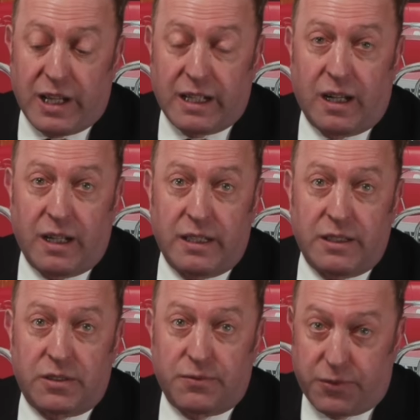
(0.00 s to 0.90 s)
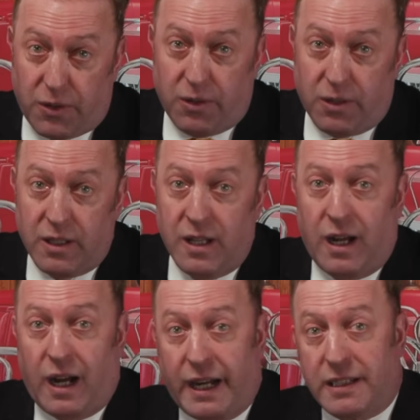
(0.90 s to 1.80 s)
Shanghai's fall
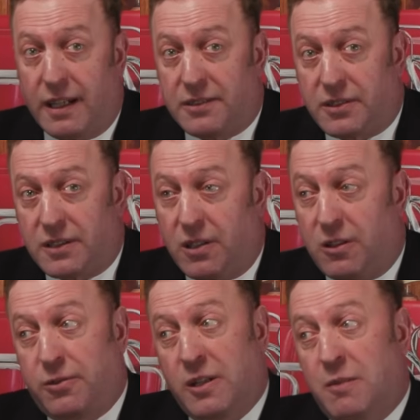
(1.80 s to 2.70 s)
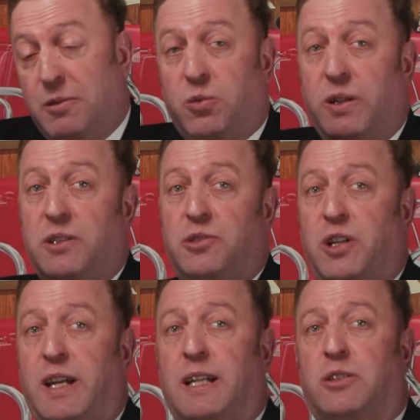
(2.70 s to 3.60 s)
highlights the gulf between
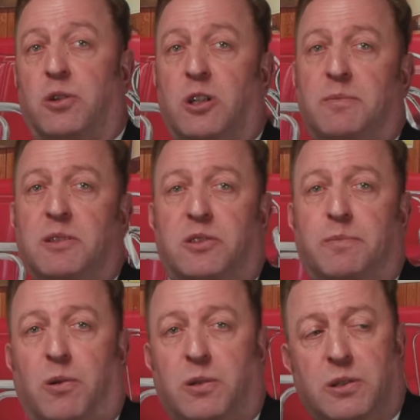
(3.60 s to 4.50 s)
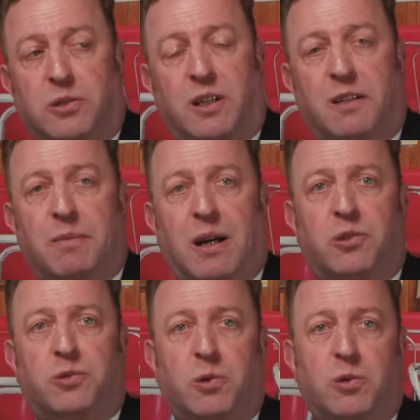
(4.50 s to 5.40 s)
Chiang's urban supporters and
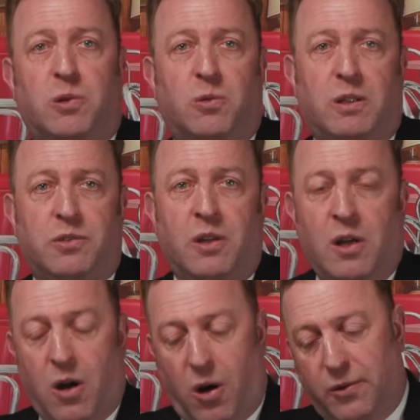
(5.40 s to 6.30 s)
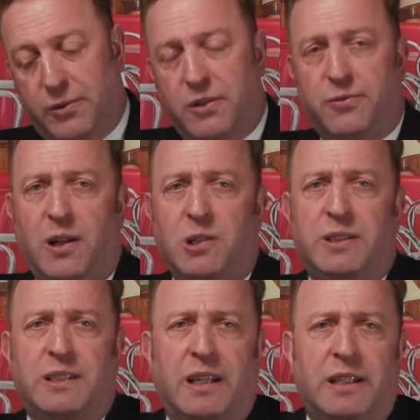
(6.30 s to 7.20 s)
Mao's rural ones. Over the
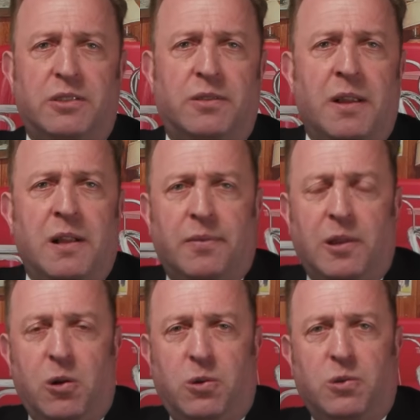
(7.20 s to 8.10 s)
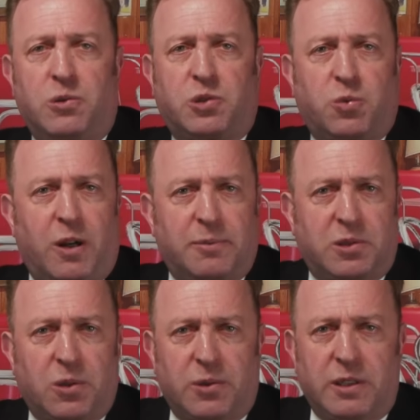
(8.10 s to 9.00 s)
following days, locals swapped
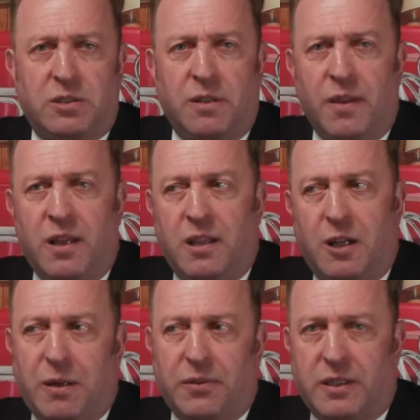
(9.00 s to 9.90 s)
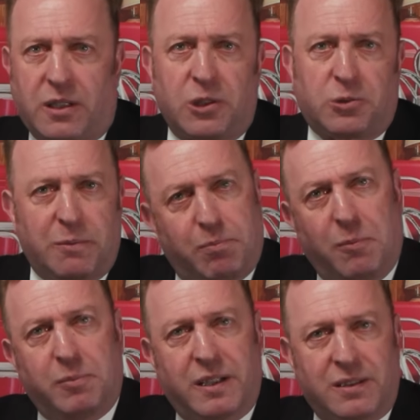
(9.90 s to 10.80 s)
stories about the country
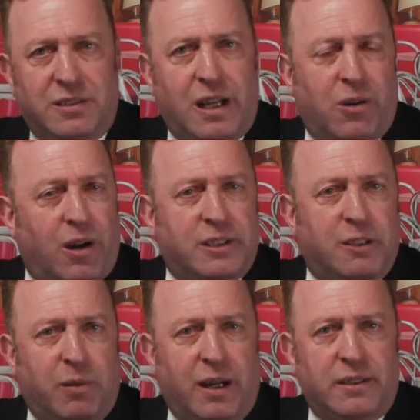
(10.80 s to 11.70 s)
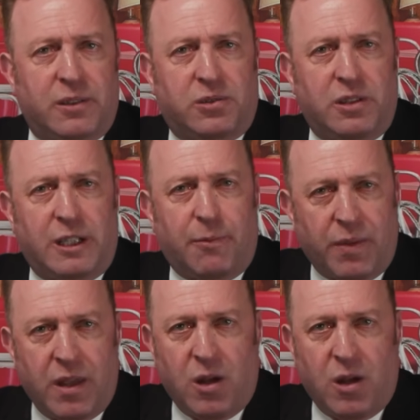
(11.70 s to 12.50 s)
bumpkins now occupying their city.